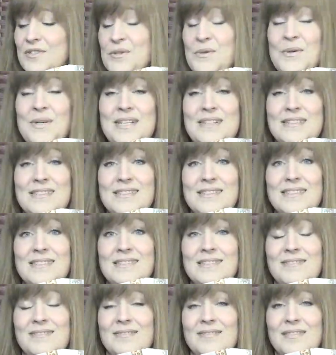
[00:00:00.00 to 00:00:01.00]

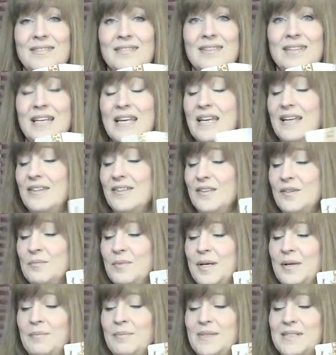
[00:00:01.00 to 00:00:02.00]
choice. There
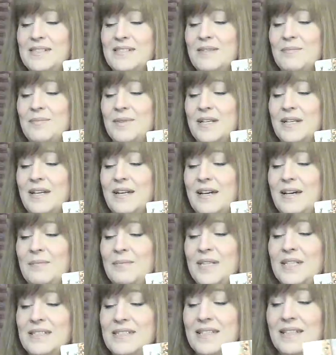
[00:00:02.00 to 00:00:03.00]
might be something
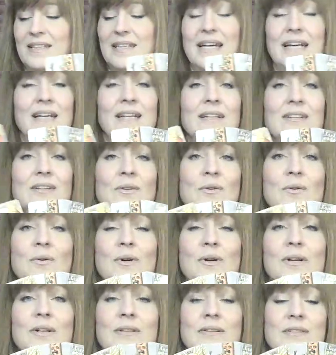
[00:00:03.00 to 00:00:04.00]
coming to light,
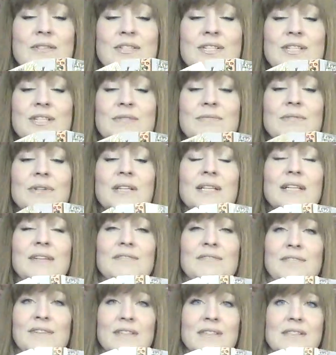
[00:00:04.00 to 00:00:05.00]
or she really
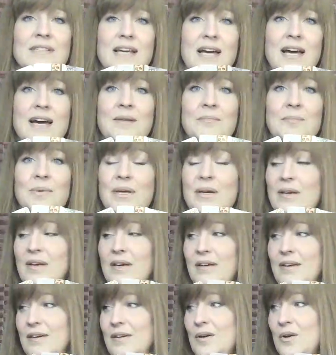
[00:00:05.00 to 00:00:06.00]
feels
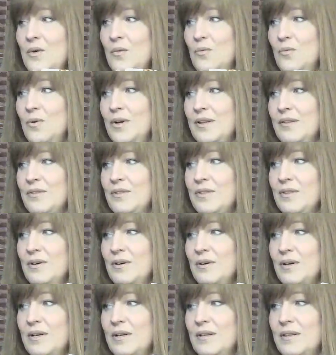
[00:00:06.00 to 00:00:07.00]
happy with
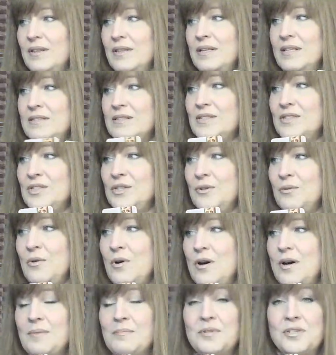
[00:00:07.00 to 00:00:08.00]
these two
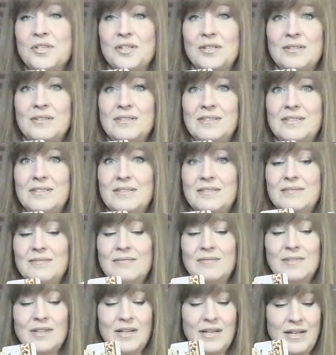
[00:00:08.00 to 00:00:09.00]
options.
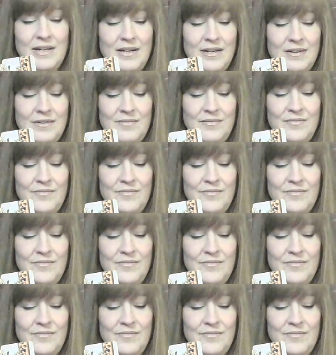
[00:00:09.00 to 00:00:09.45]
Okay?